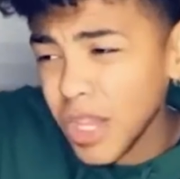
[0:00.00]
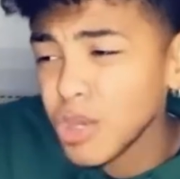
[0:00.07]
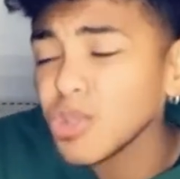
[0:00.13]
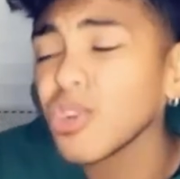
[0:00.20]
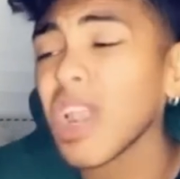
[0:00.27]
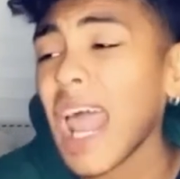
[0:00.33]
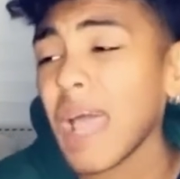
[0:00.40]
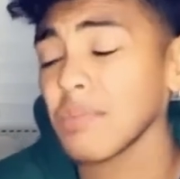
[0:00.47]
I
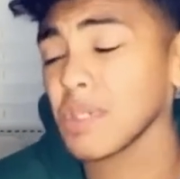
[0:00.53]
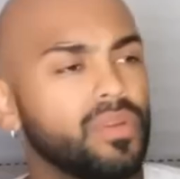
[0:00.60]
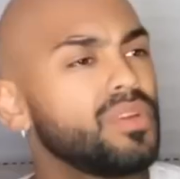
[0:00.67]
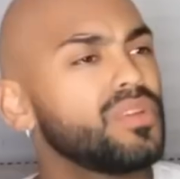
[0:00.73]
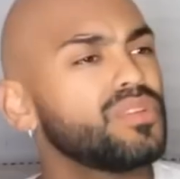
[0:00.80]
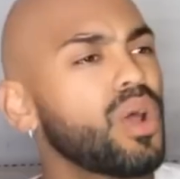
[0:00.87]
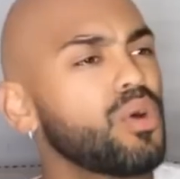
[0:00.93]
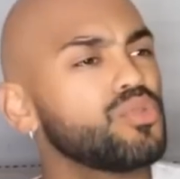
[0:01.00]
use your
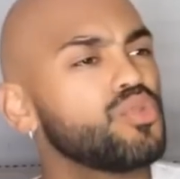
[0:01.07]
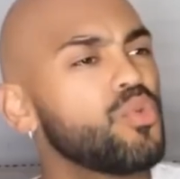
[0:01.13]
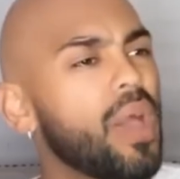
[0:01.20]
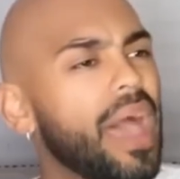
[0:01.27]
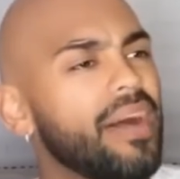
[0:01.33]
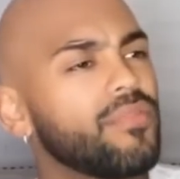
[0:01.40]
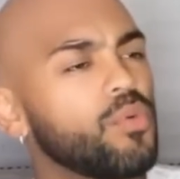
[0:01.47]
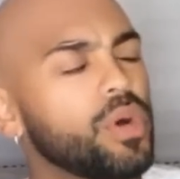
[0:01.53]
laptop? Don't you
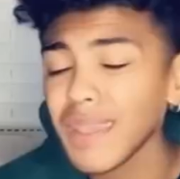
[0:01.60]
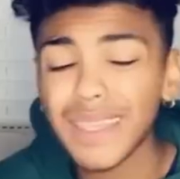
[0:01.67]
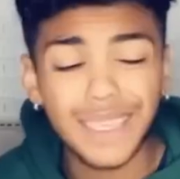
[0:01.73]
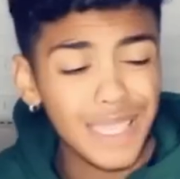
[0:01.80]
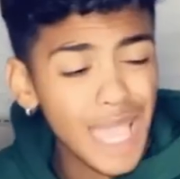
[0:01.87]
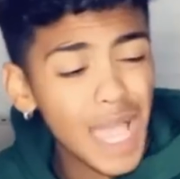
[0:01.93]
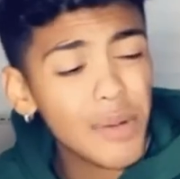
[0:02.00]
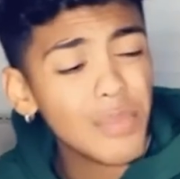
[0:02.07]
have one?
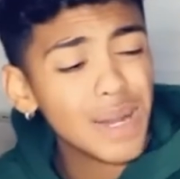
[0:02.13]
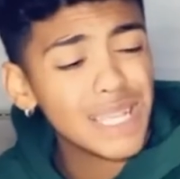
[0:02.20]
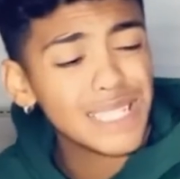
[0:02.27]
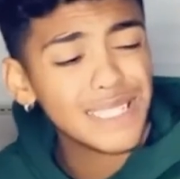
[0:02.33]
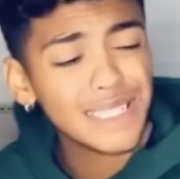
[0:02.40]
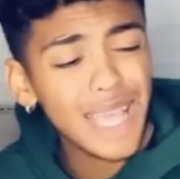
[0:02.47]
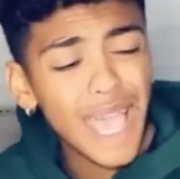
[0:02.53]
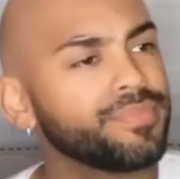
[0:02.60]
Yeah, but
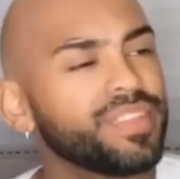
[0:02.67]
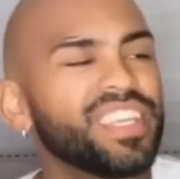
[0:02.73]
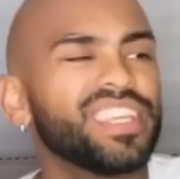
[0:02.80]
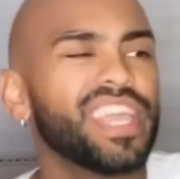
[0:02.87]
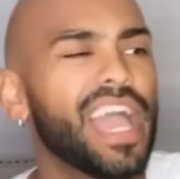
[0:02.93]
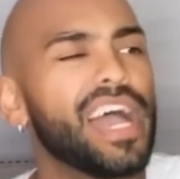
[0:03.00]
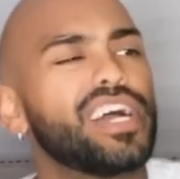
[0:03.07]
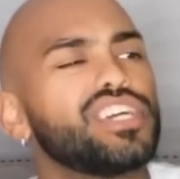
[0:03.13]

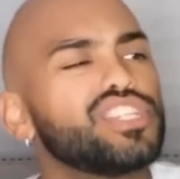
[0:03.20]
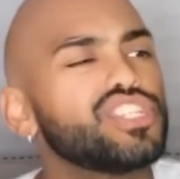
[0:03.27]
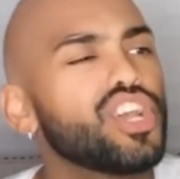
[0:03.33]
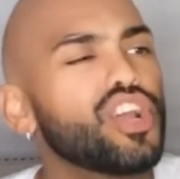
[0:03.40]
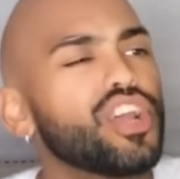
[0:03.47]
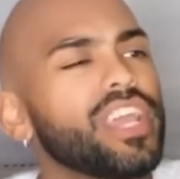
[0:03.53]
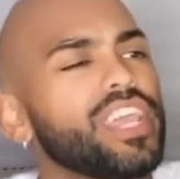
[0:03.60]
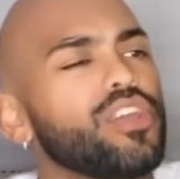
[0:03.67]
dead. Yeah,
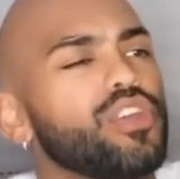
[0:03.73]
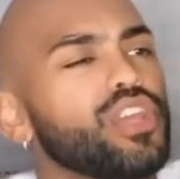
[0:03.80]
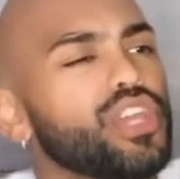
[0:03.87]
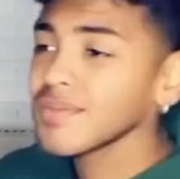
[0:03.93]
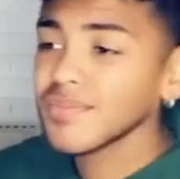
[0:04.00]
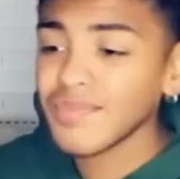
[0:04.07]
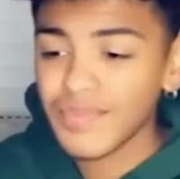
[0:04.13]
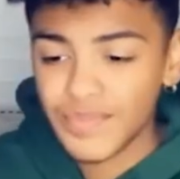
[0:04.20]
sure. Here you
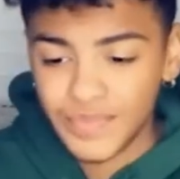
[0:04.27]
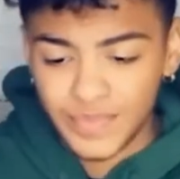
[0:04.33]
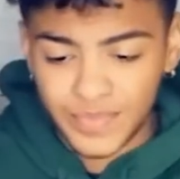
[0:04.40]
go.